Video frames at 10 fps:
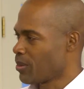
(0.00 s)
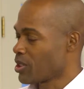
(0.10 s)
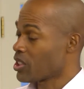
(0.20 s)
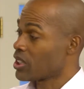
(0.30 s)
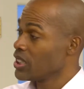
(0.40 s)

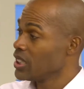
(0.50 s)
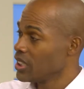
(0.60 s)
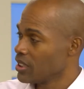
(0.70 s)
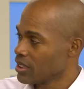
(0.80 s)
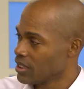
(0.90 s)
It's clean
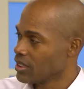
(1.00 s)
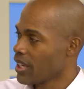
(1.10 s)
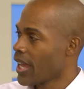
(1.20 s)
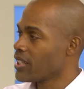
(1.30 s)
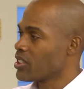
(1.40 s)
eating
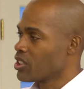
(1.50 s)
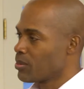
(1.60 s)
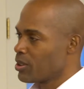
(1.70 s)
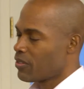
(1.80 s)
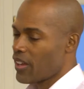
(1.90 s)
and it's
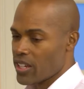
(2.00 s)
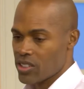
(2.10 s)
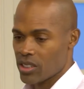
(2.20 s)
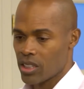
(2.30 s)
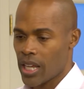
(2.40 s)
intermittent
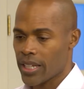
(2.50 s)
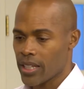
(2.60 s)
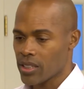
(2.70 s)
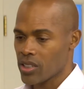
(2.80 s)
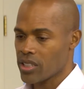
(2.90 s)
fasting. And I got
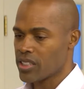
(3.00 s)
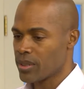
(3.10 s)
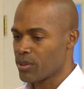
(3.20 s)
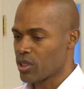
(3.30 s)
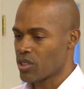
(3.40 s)
this idea
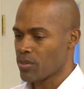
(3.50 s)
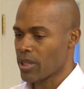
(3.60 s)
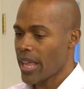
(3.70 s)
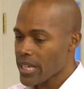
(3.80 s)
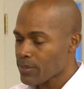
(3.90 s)
because my
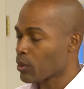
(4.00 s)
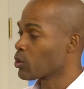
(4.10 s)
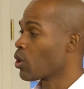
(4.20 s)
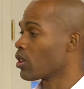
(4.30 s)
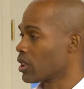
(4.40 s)
last book was
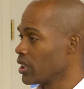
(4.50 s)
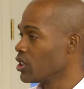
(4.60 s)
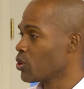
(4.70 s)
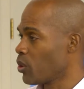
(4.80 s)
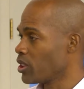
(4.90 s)
called Clean
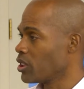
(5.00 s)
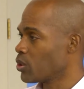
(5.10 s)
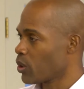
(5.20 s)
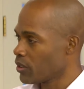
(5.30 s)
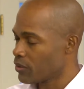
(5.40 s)
20,
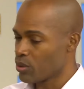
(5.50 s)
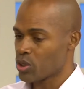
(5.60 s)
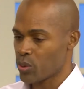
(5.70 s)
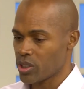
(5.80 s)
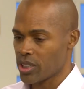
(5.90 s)
20 Foods,
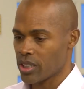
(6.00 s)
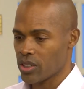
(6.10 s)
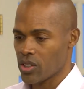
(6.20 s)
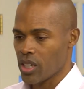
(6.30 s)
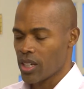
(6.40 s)
20
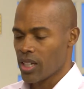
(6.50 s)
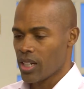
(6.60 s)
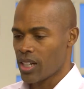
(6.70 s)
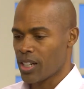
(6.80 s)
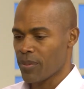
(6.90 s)
Days.
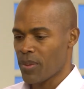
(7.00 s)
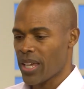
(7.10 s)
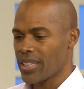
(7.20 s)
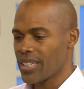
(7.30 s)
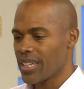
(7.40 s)

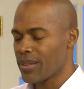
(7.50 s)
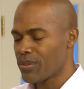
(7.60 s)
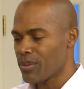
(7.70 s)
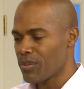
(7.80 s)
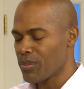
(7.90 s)
And
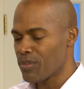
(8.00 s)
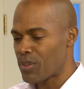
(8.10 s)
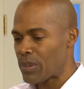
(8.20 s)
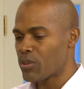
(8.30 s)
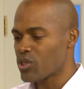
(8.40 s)

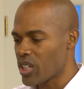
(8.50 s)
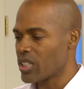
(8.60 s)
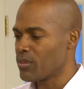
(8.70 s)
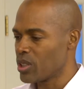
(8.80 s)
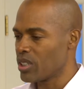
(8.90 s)
people said
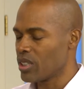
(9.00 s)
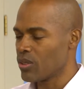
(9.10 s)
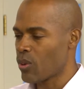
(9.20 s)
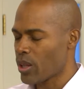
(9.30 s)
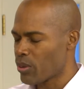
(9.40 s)
to me
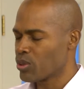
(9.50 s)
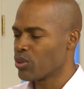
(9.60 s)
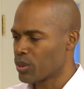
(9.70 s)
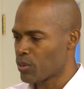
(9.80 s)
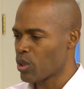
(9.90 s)
while they were doing
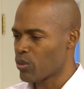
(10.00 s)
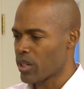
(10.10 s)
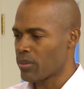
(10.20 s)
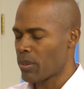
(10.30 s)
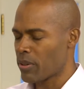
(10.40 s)
the
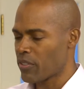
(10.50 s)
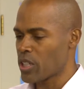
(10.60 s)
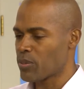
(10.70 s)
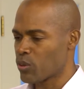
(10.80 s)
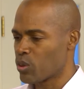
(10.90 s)
program on my
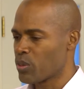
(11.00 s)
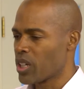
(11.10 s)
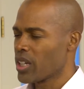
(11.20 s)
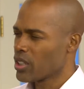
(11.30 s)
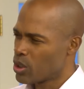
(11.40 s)
Facebook group,
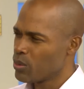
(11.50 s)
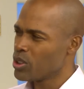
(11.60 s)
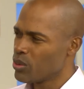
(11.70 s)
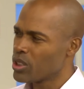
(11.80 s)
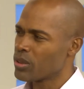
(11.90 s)
could we
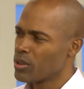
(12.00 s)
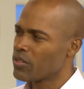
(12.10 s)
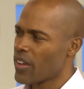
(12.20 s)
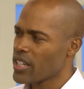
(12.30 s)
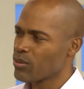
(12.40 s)
do intermittent
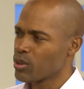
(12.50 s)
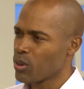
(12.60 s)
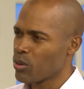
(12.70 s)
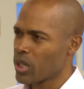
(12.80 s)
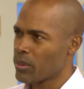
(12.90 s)
fasting with this
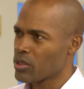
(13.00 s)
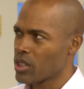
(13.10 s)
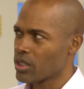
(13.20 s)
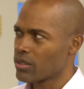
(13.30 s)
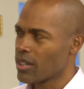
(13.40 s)
program? I was
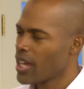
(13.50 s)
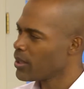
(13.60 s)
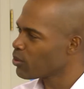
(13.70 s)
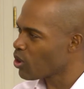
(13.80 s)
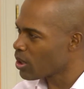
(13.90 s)
like, I
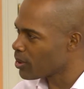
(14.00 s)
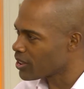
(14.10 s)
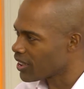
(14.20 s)
never thought about that.